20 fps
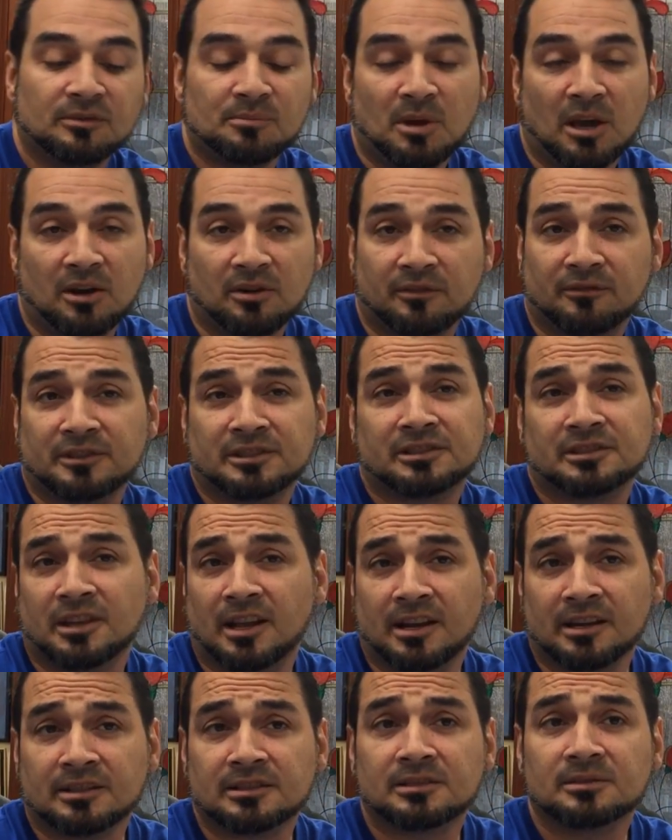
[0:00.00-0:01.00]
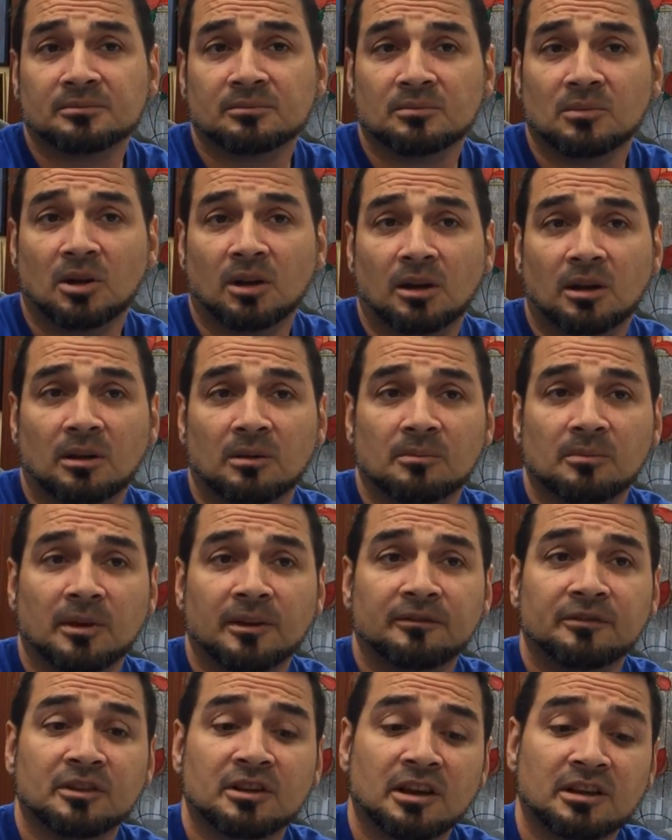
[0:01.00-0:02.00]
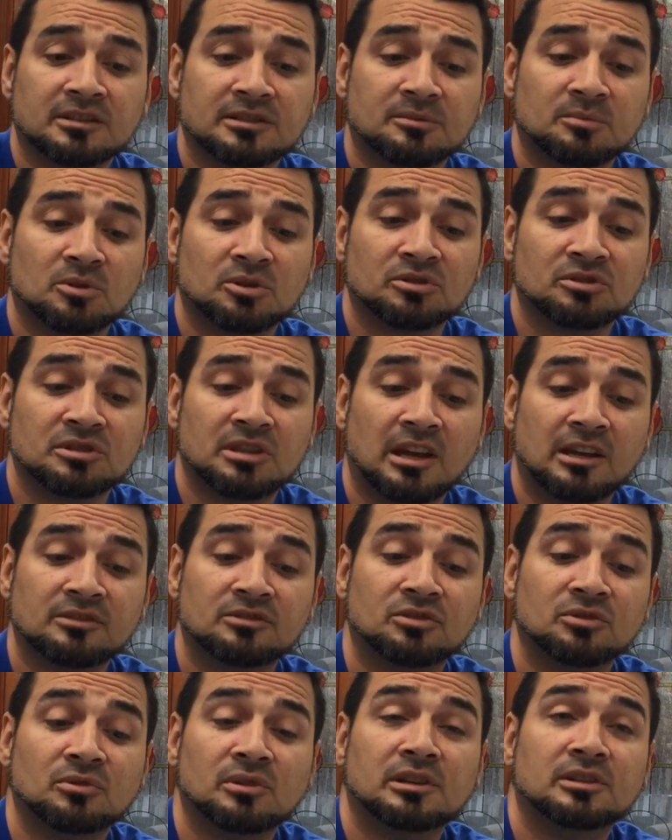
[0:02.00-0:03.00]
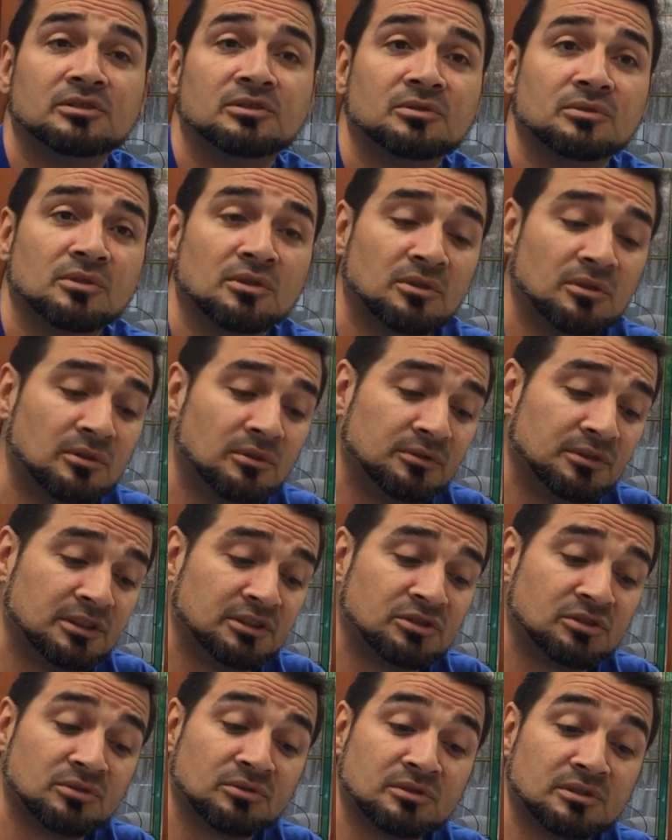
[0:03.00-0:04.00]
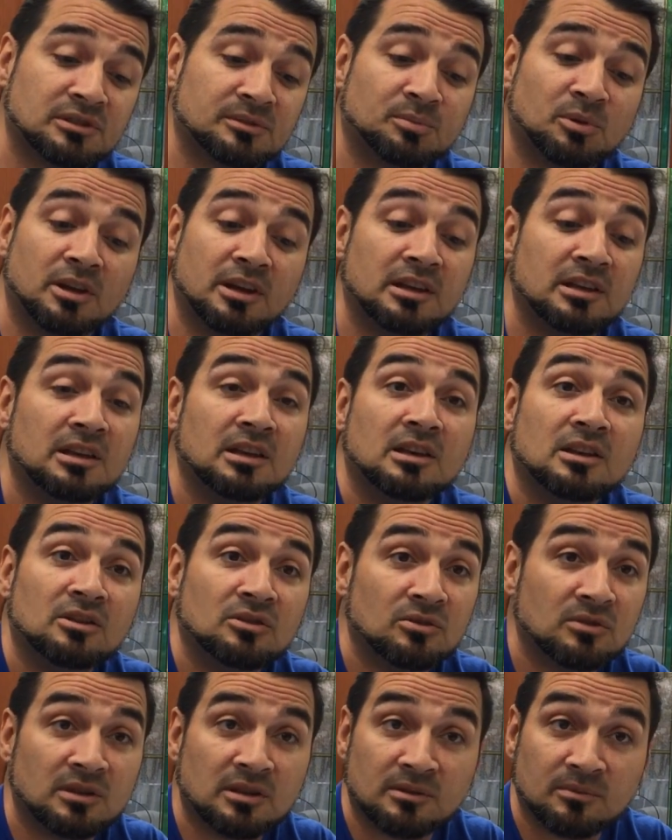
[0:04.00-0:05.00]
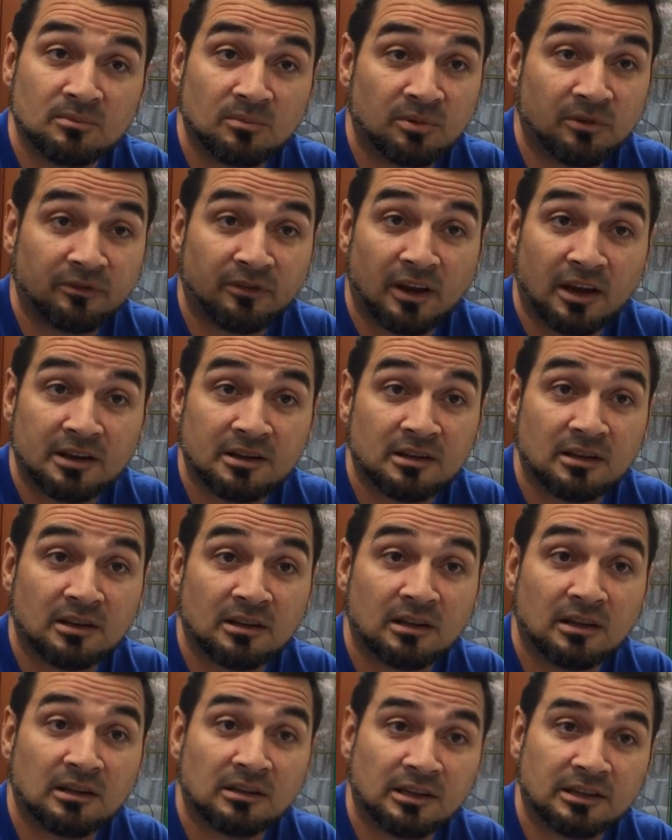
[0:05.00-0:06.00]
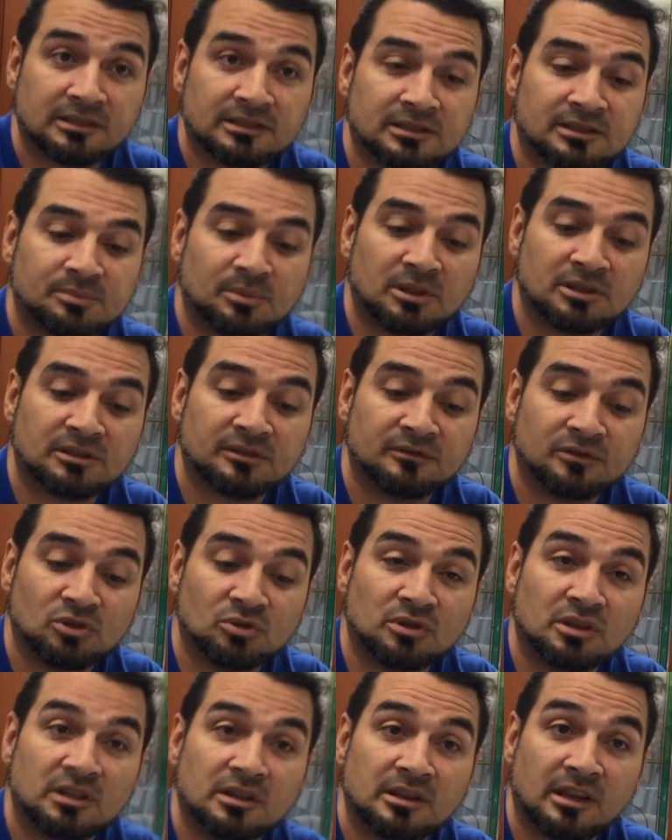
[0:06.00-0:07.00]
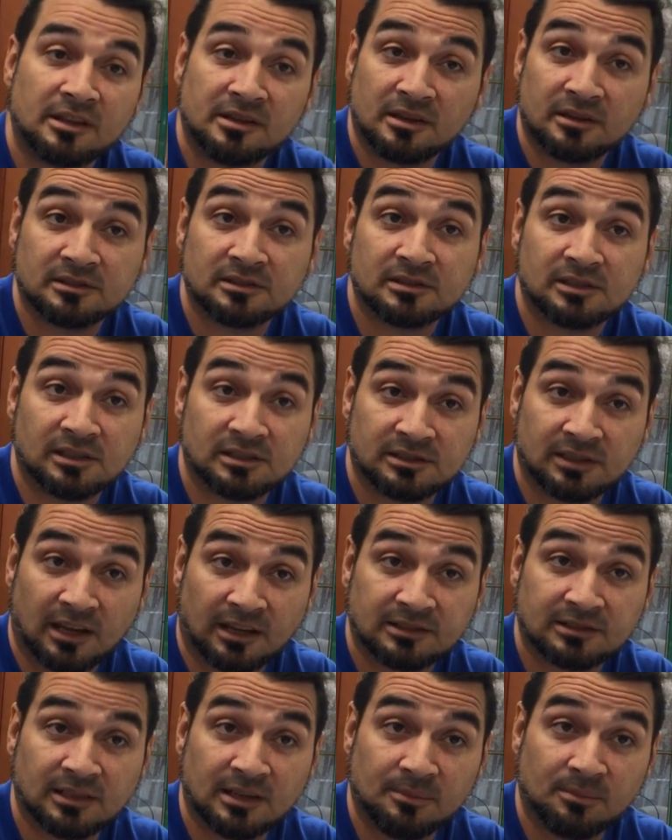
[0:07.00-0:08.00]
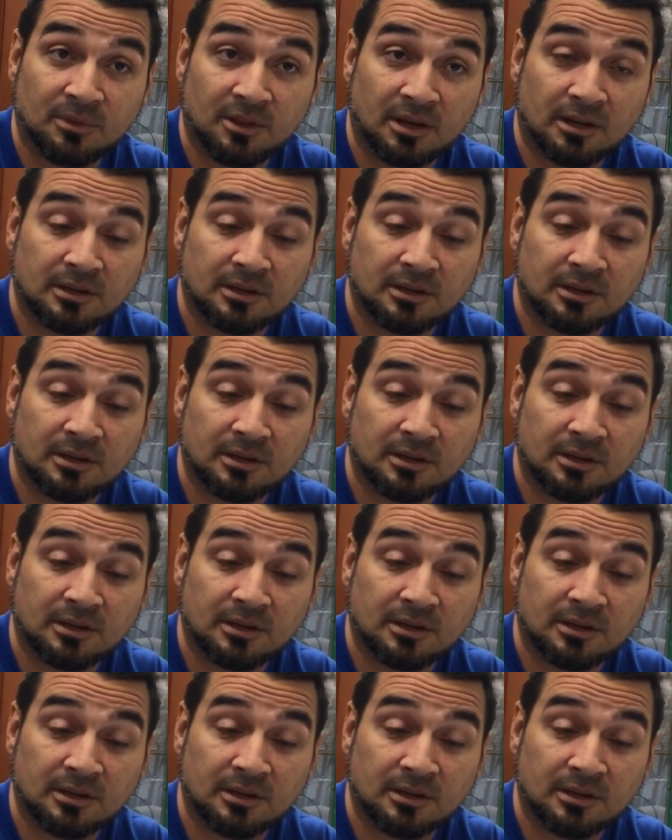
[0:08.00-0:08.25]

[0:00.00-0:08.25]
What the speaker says: a matter of aesthetics. If the customer is not too into the whole digital display, you can provide a less expensive unit that does the exact same thing.